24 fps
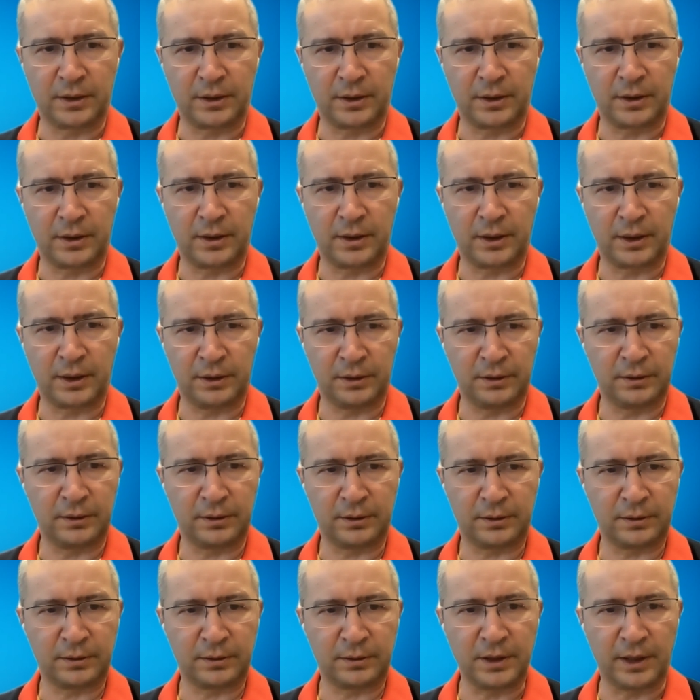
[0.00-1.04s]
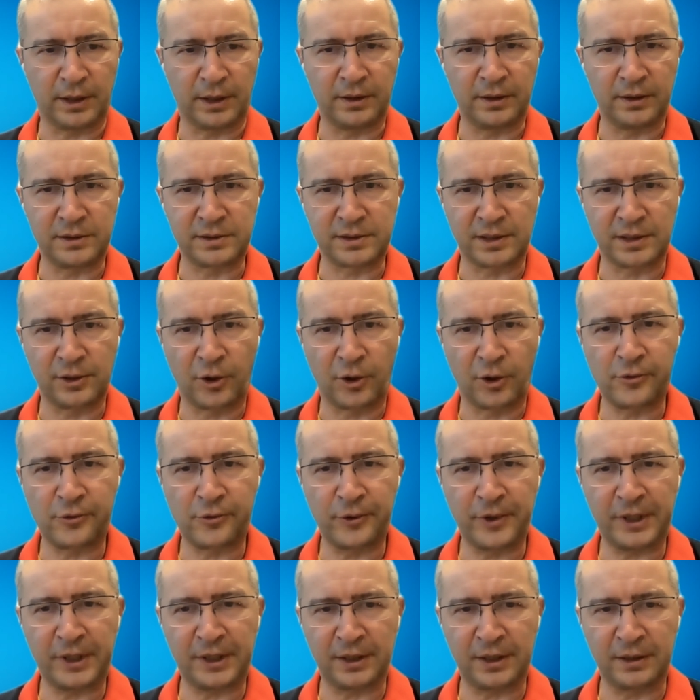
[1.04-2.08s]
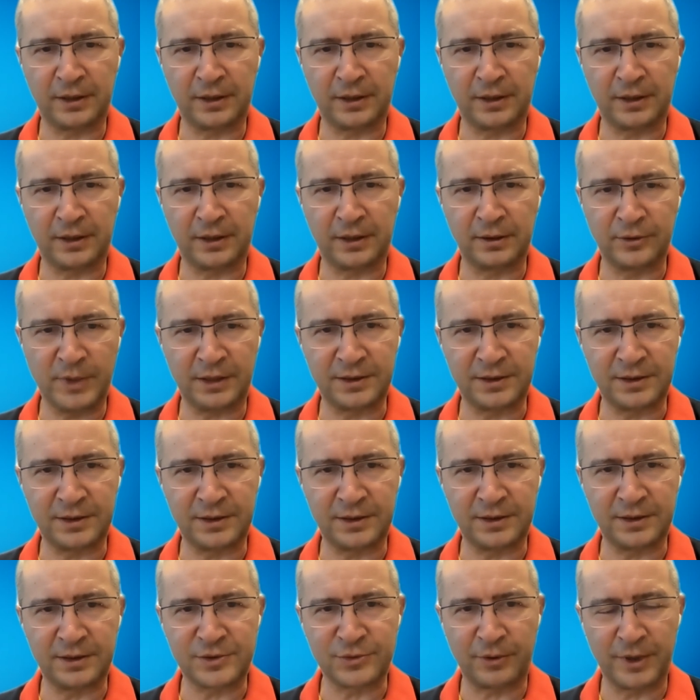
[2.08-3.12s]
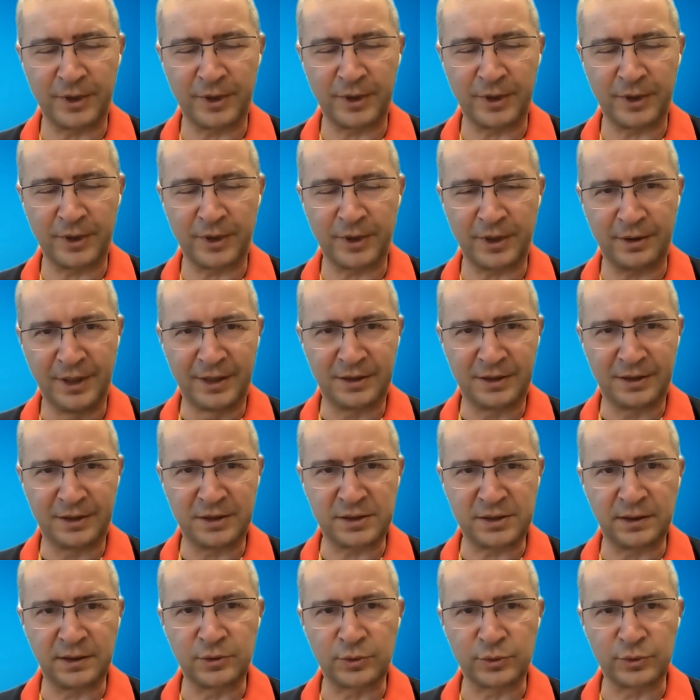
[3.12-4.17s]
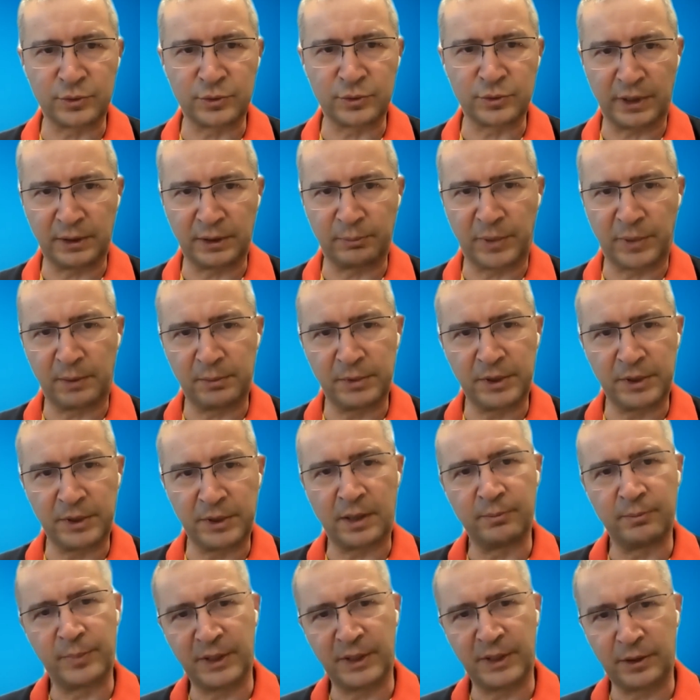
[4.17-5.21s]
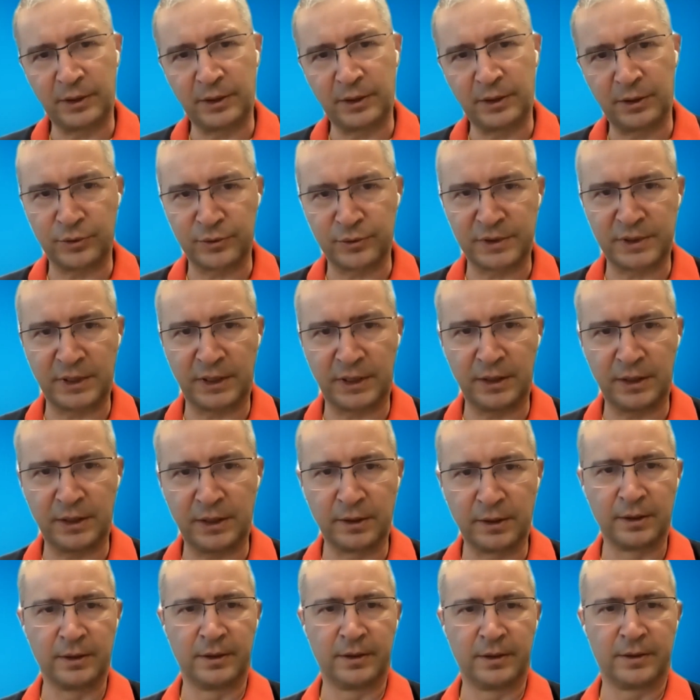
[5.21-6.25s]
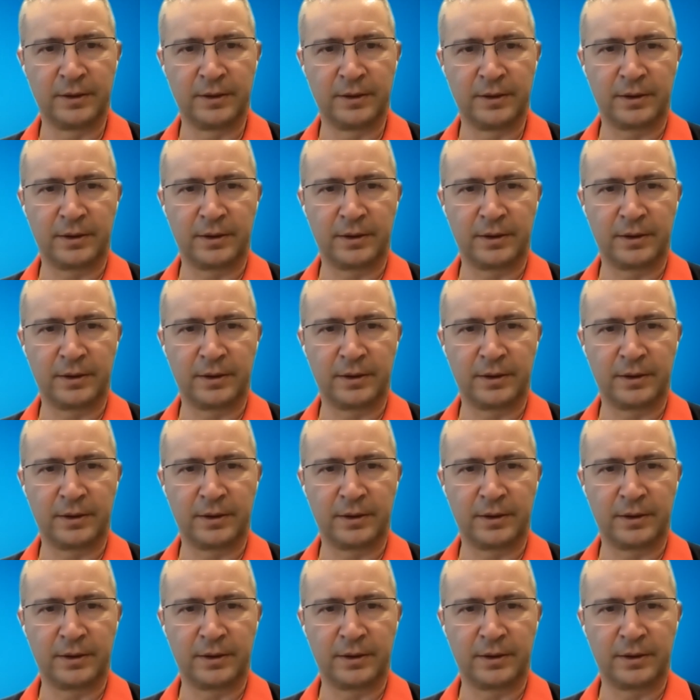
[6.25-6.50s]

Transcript: And yeah, it's a long weekend in Romania. That's why we decided to start the public campaign on Tuesday.